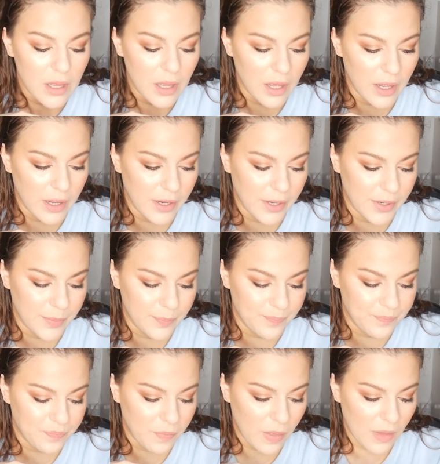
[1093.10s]

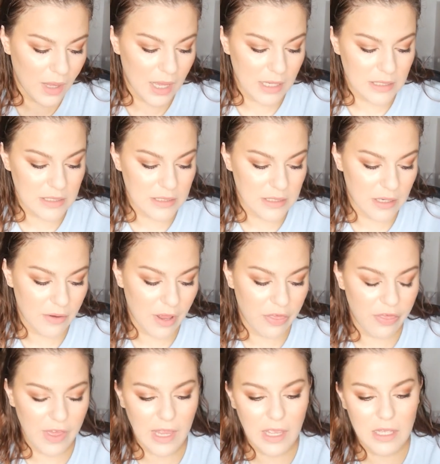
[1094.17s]
And I
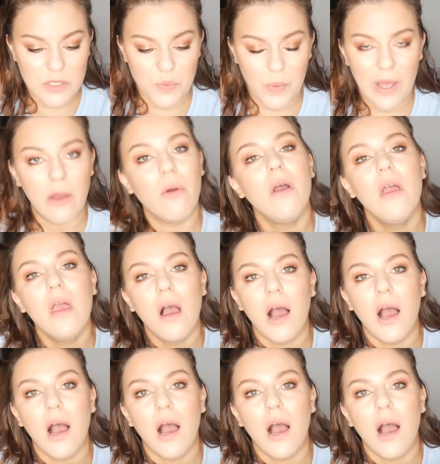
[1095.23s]
think as well